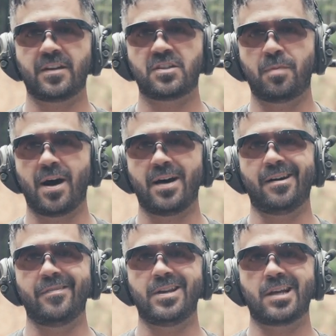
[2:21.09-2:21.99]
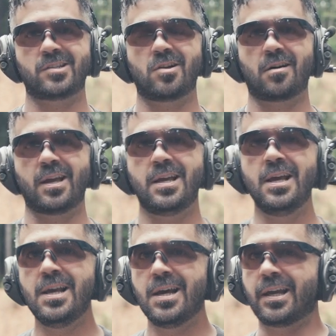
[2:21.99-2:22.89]
spot on the next target.
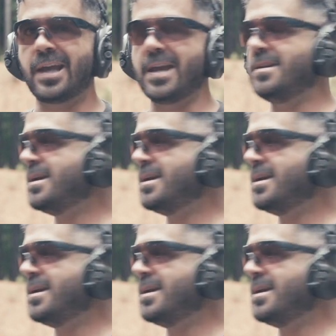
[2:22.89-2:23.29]
Again,